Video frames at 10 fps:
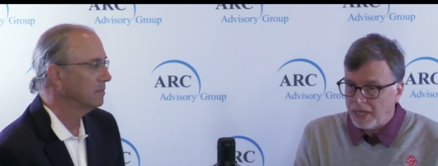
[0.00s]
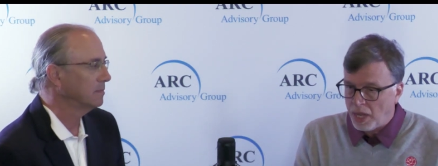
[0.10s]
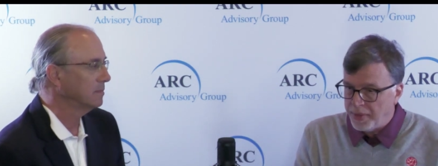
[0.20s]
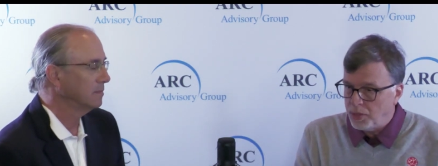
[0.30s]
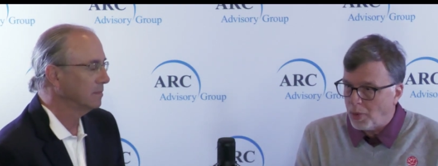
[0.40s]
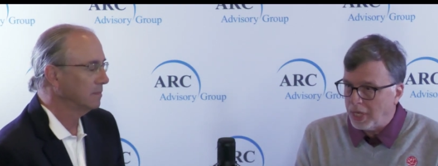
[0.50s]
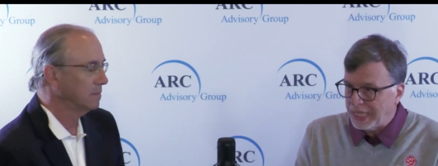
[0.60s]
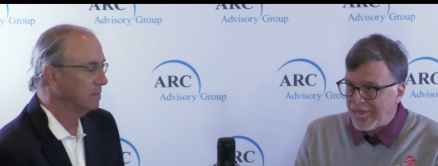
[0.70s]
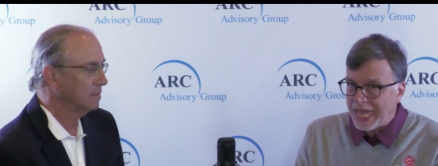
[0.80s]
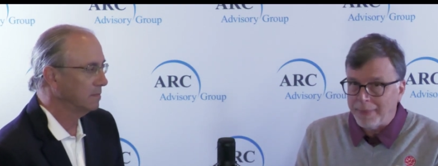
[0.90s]
Speaker 1: come into our
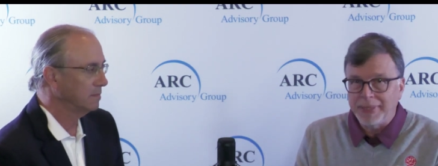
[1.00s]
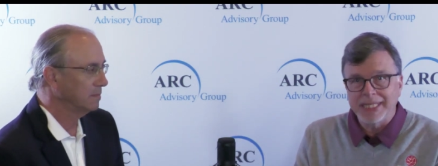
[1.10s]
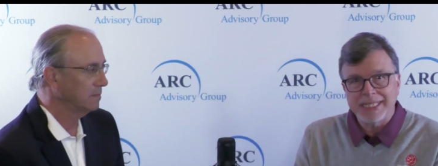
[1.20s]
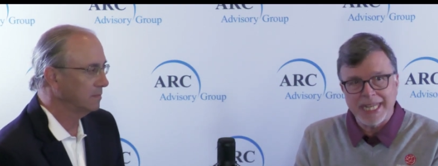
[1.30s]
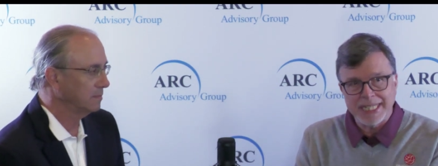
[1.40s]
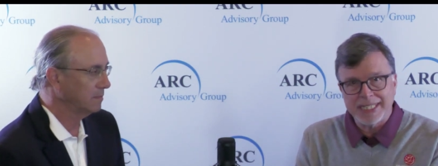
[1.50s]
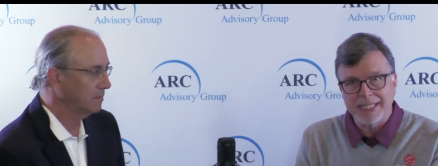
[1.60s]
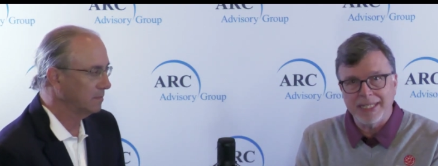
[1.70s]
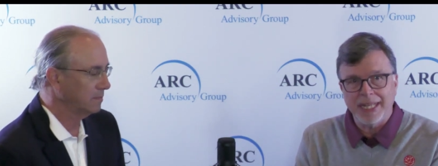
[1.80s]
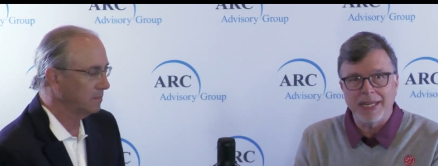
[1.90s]
lab, get
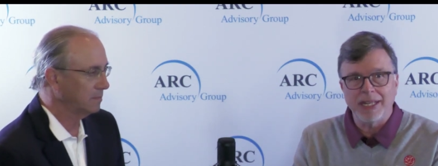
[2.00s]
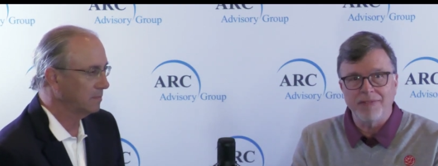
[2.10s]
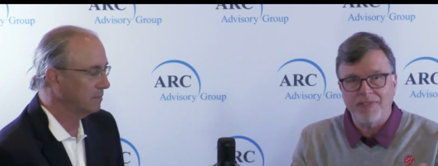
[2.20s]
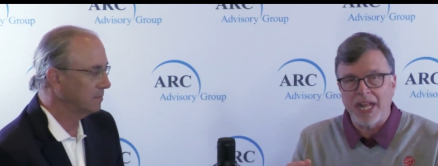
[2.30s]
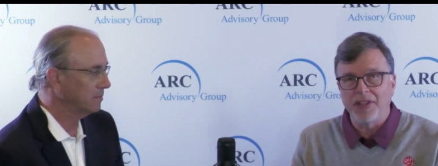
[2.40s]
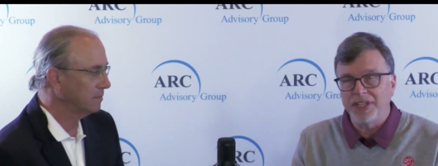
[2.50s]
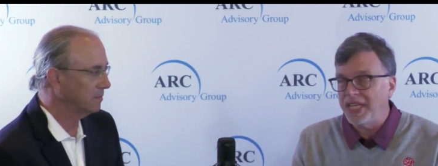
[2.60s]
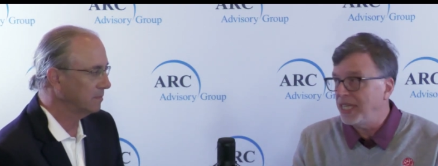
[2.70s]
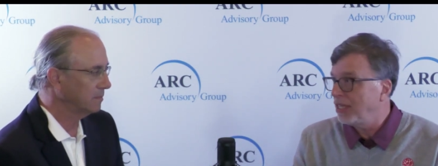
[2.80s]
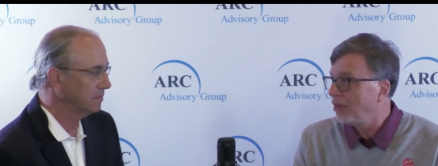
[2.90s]
tested, and get
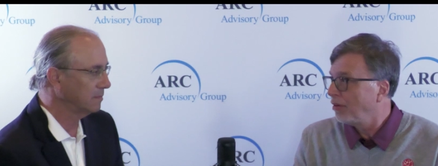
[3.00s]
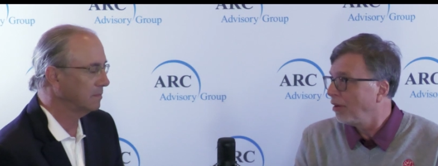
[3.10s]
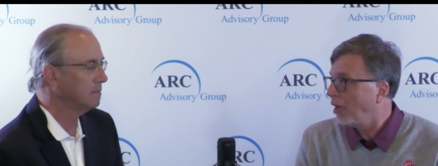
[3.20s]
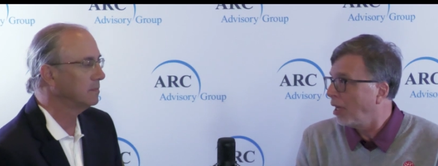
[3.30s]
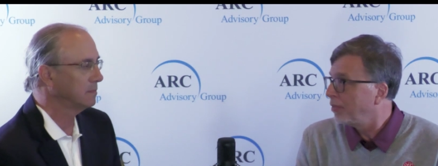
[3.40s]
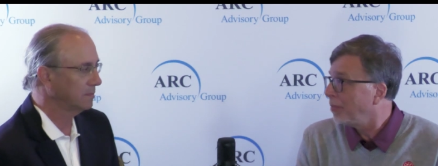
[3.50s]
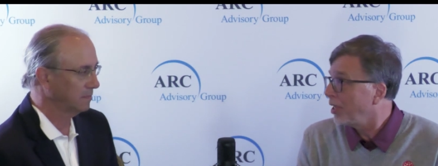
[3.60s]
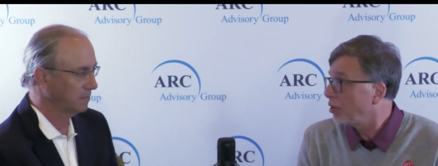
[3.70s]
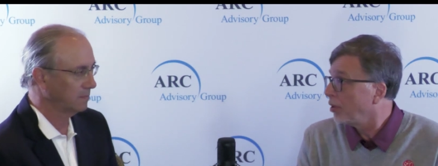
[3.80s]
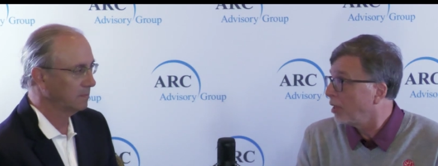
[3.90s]
validated um, to
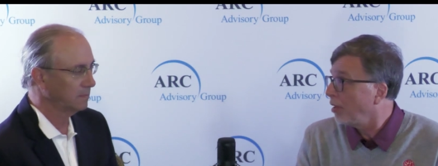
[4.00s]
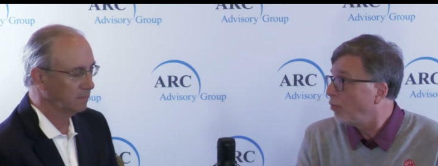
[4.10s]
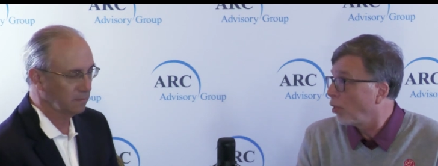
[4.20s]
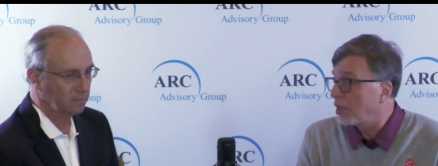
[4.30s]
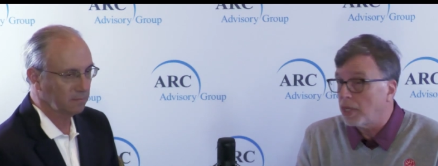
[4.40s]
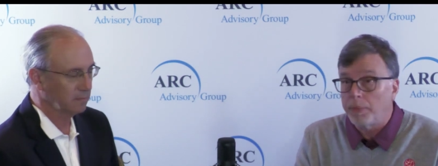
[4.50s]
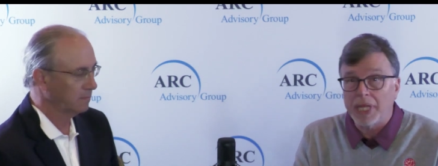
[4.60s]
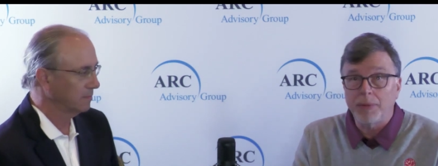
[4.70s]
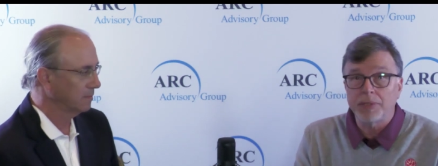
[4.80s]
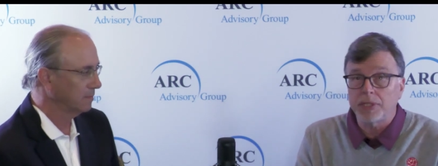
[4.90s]
make sure that they work and
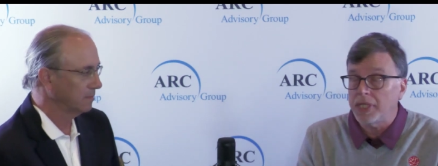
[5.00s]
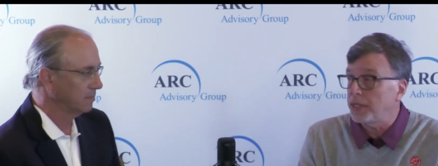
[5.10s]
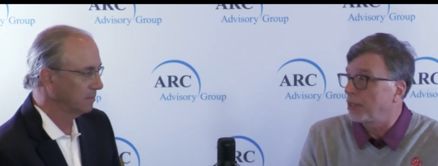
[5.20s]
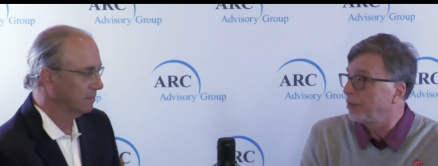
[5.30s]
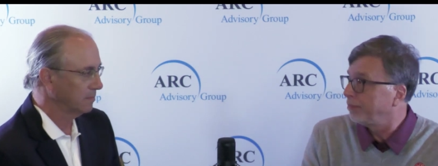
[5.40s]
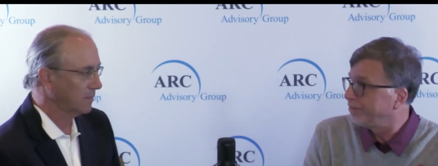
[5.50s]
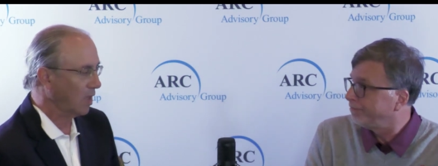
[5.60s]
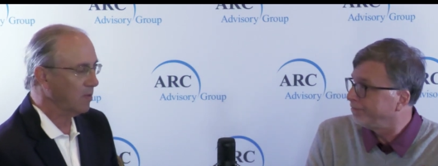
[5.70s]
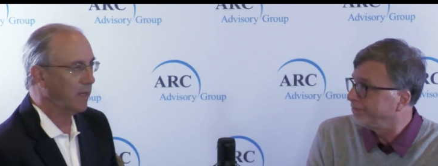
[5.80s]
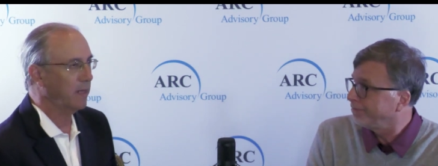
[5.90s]
comply with the standard.
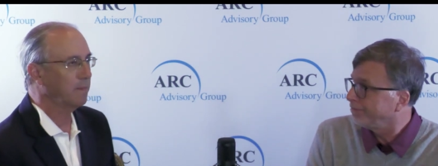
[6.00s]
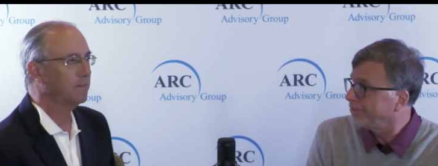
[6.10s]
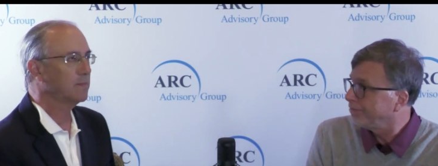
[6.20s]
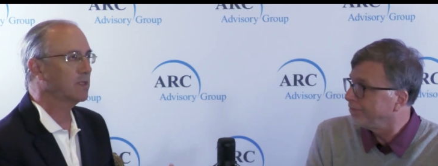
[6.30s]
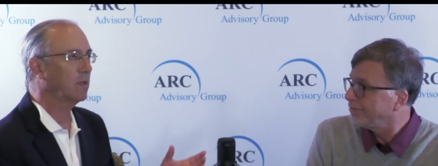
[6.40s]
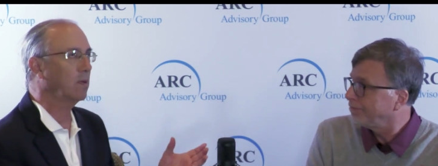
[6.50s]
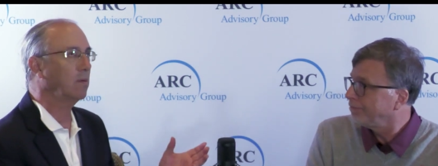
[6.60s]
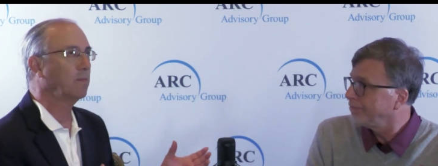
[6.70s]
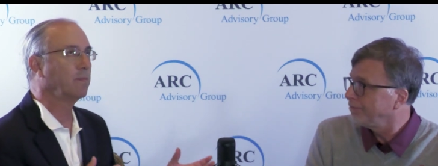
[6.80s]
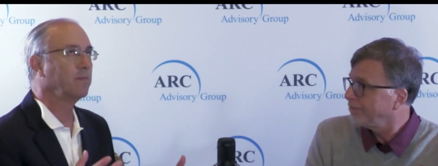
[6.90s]
Speaker 2: Okay,
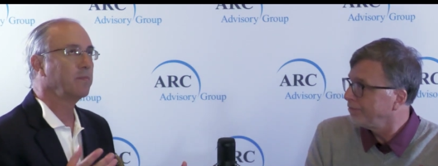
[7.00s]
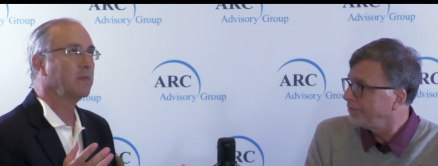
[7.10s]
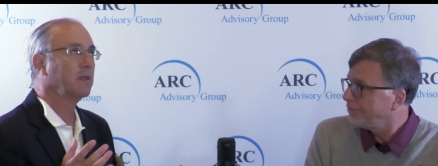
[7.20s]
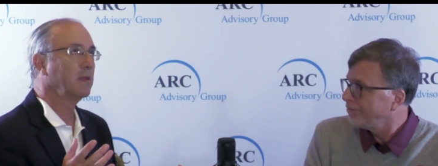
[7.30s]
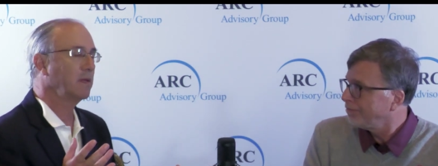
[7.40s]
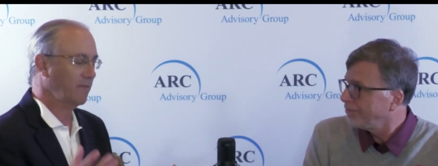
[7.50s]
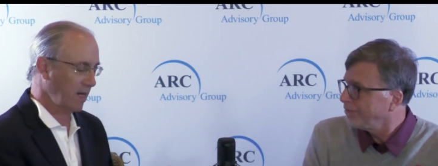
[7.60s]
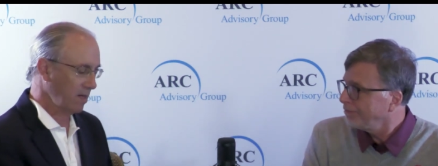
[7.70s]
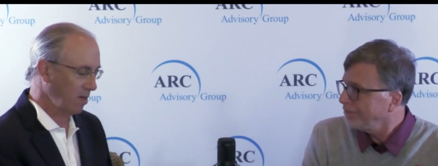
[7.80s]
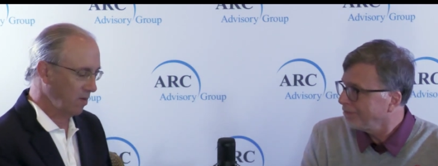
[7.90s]
so you've
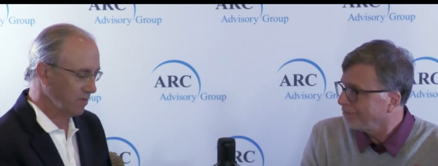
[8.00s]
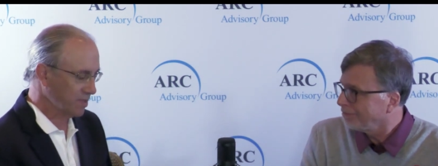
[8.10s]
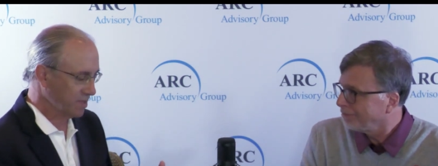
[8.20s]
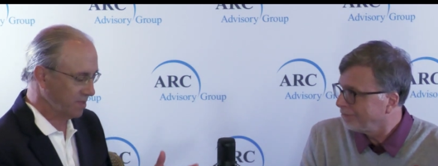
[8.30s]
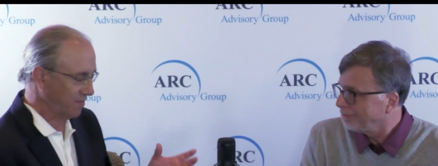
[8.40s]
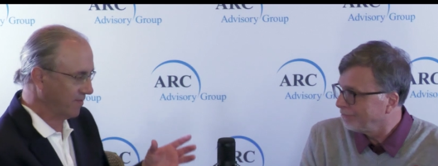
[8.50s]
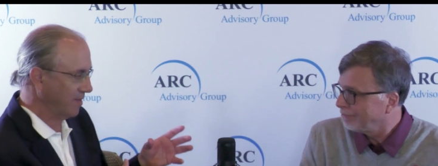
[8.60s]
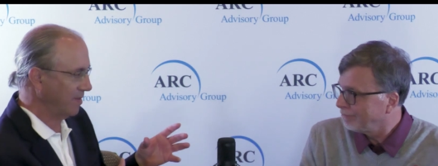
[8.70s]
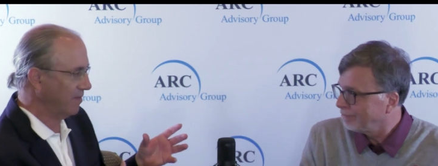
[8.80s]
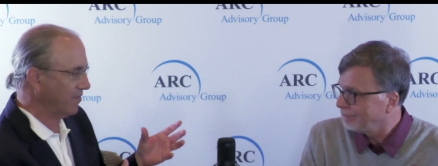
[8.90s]
got hosts, you've
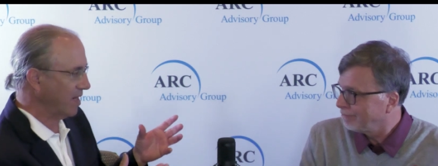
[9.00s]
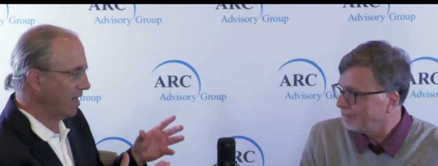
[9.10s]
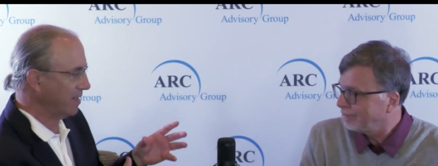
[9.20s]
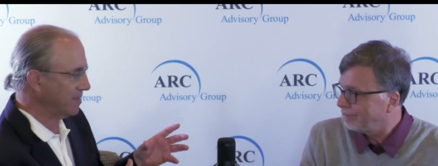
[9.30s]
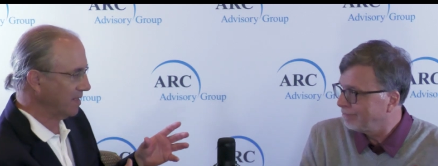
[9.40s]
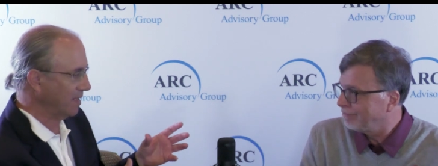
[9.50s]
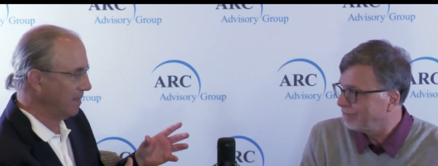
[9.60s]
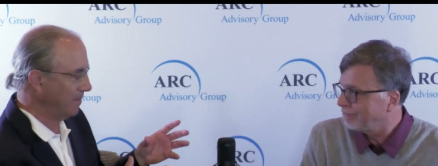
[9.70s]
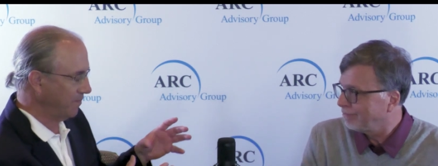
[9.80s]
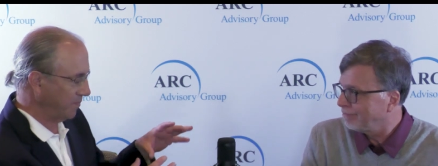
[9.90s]
you've got
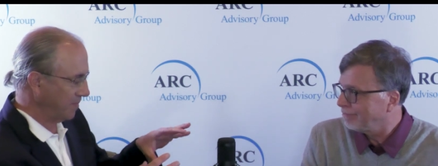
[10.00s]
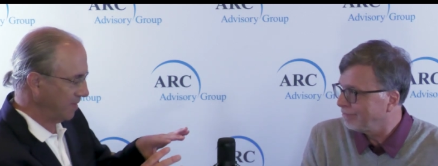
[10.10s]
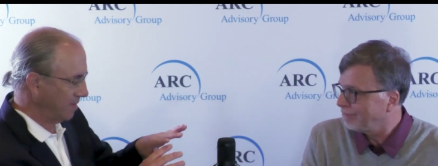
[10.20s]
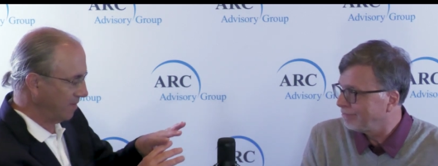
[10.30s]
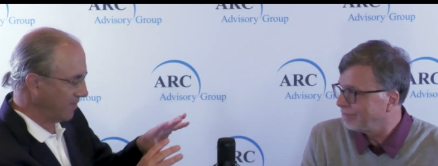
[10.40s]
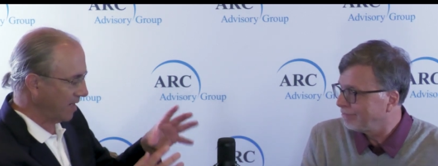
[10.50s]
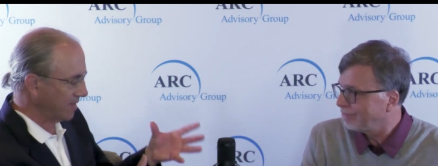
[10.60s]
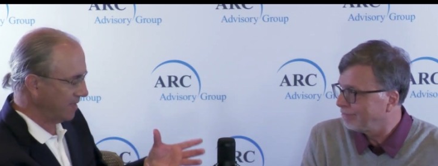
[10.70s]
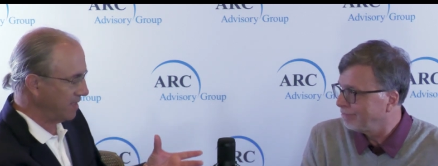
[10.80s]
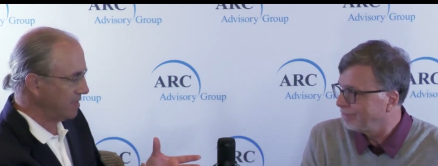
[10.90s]
um, you've
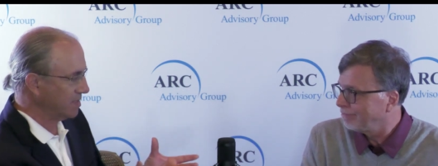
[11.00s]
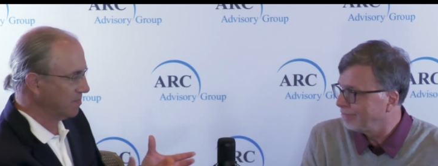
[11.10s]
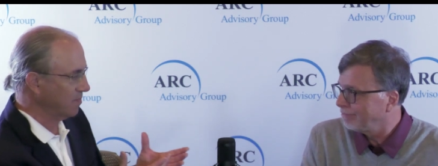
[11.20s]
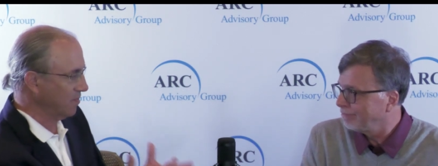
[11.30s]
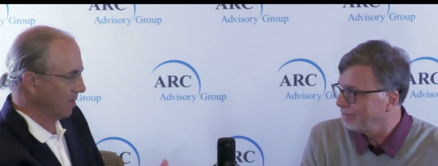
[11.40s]
got these.